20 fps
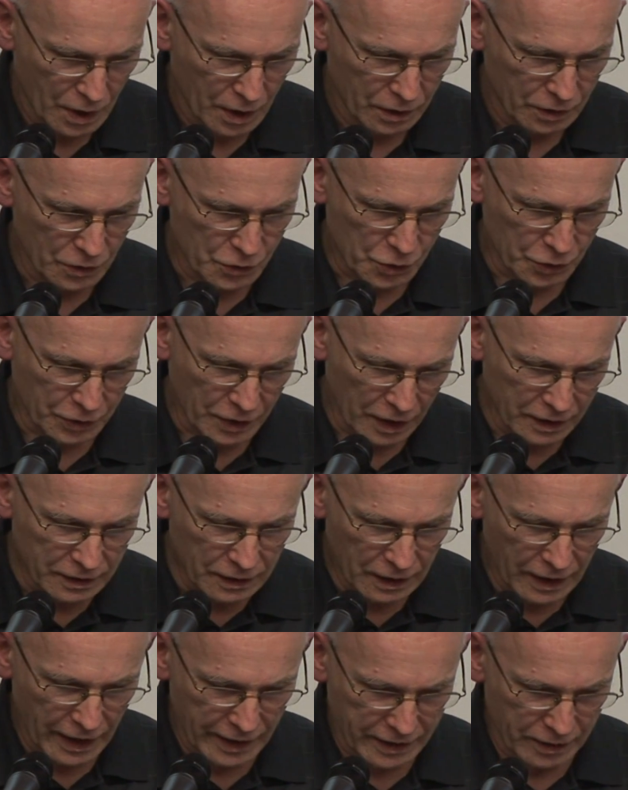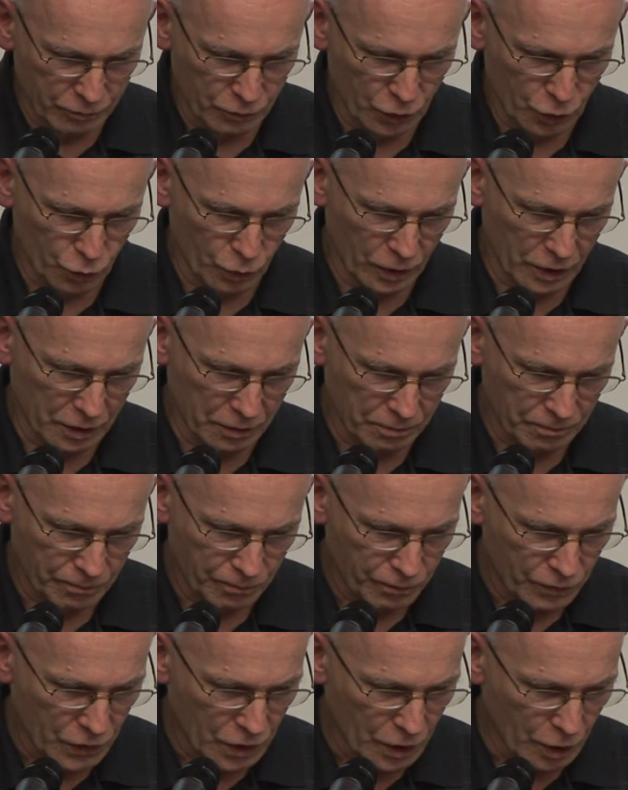There's a tiny lag in between,
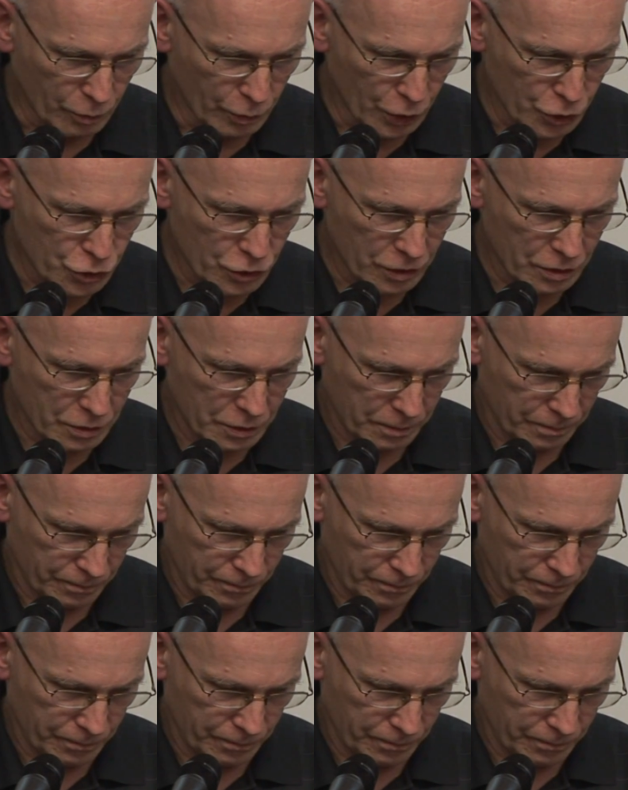emerging